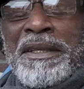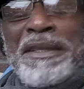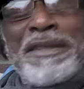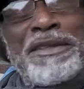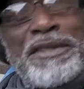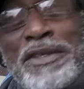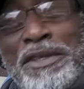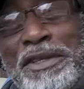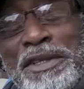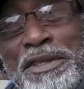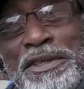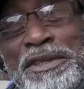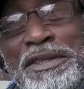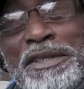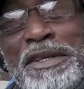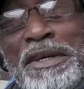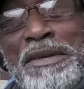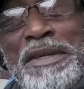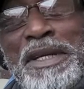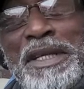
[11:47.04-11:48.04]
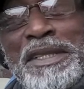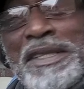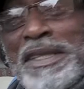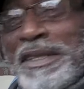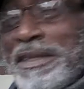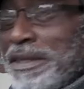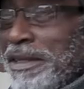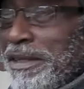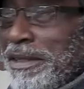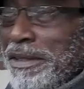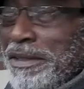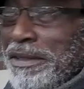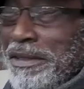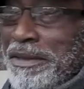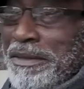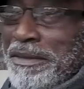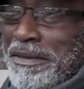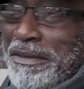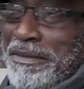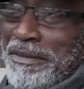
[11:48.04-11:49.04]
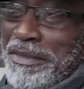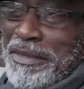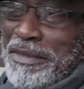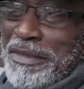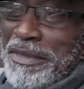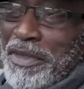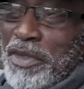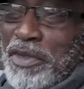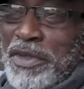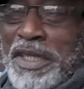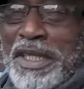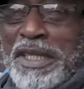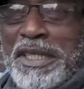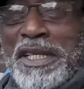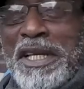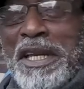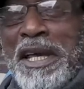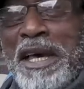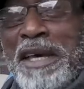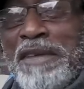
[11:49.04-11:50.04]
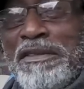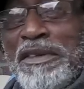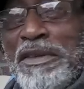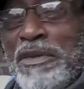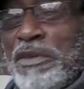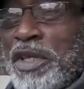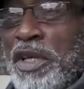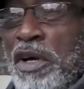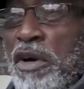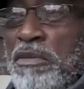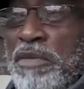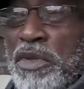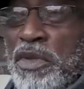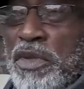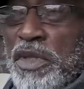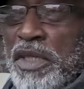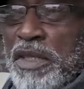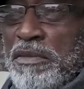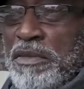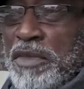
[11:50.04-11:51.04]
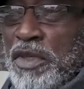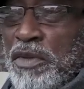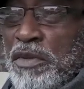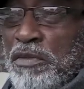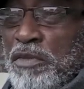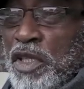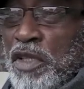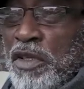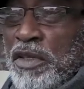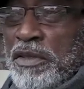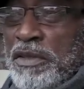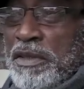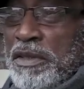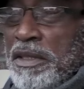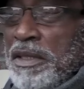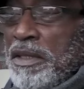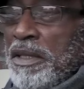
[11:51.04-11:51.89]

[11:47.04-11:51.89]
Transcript: So you see what I say, so you know, music is life, and without music we would be nothing.